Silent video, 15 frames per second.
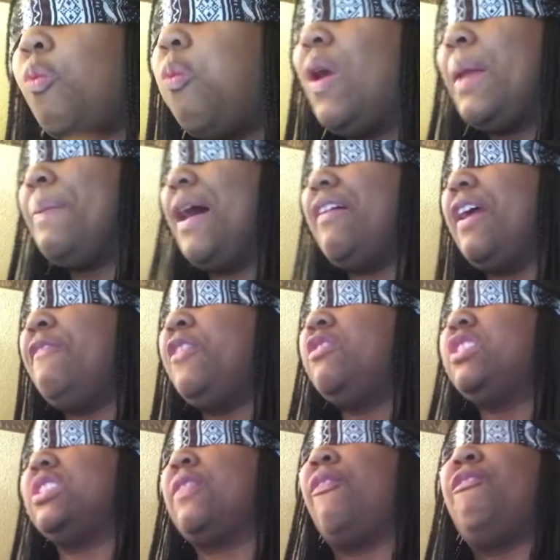What about if you
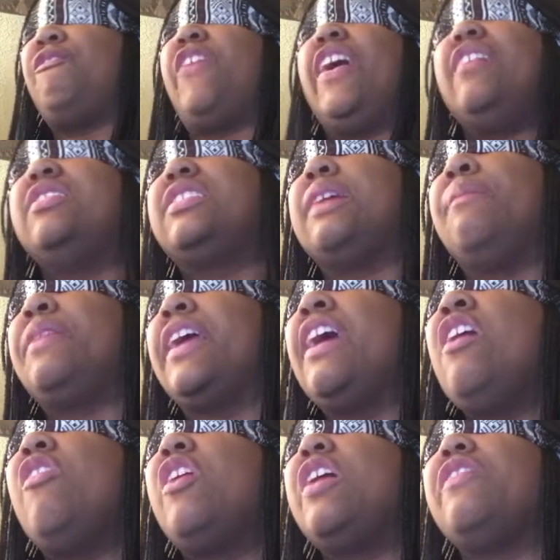just feel something
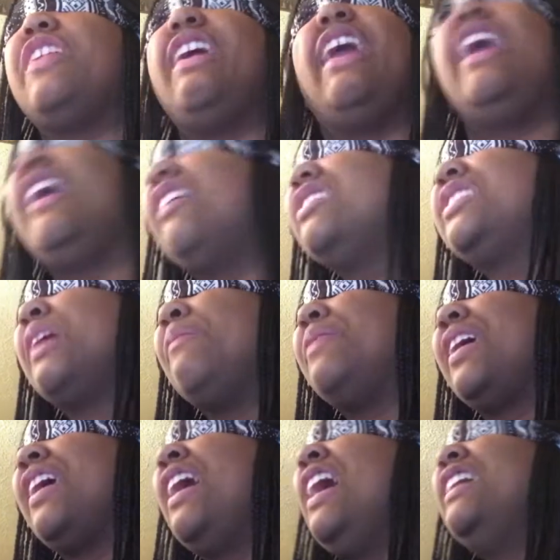or even hear
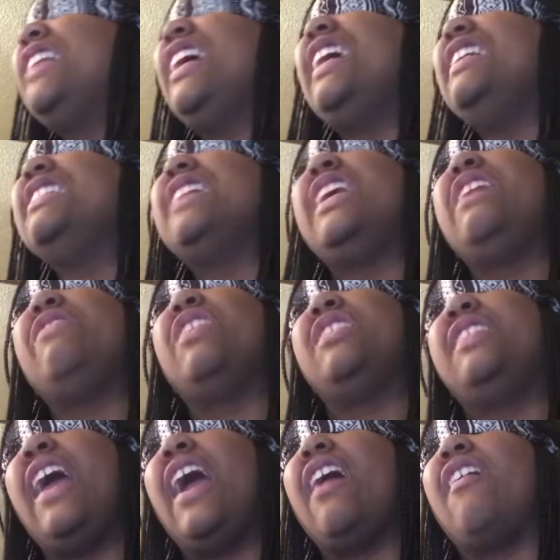something that isn't even
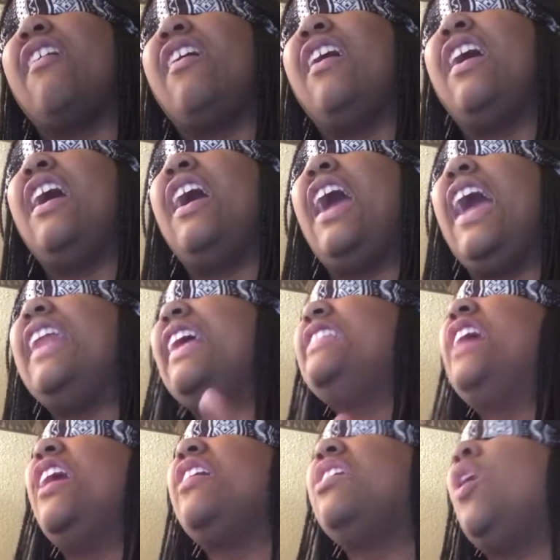there and they
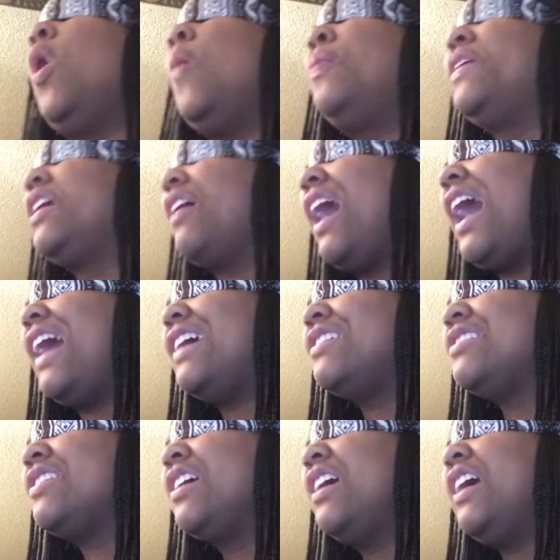tell you to open your
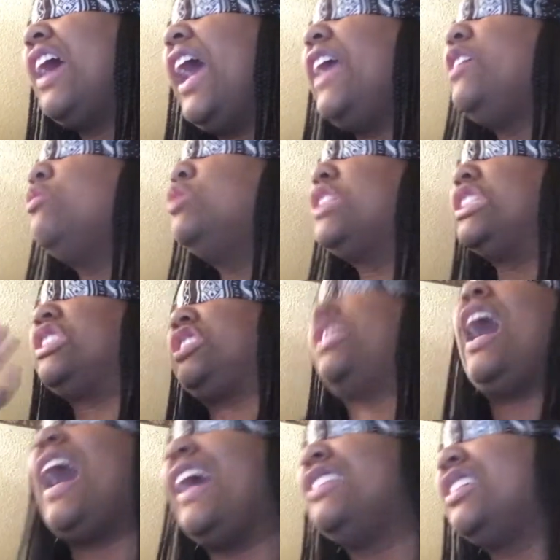eyes and you just
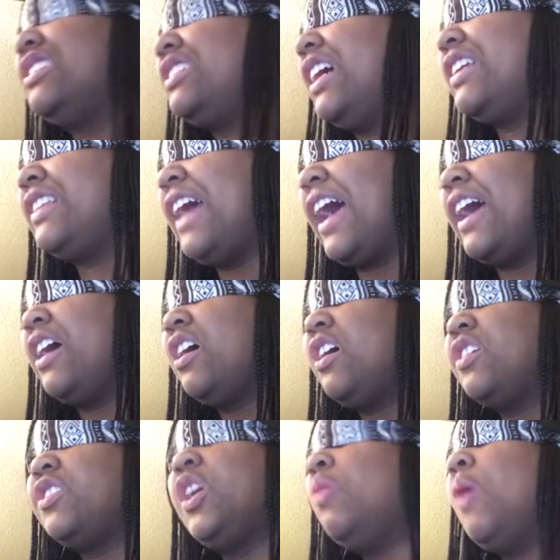die just like that?
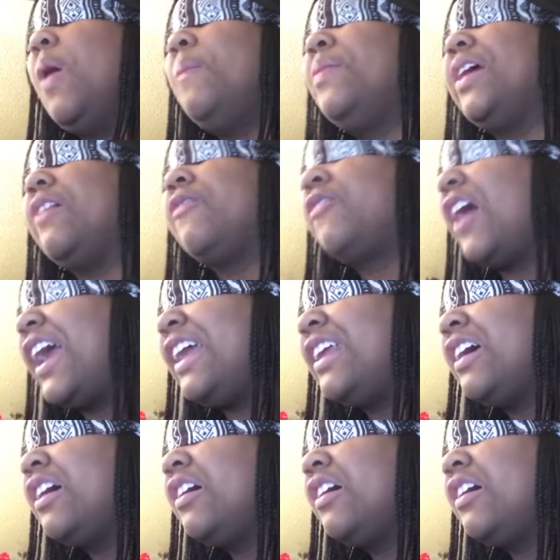You won't be afraid?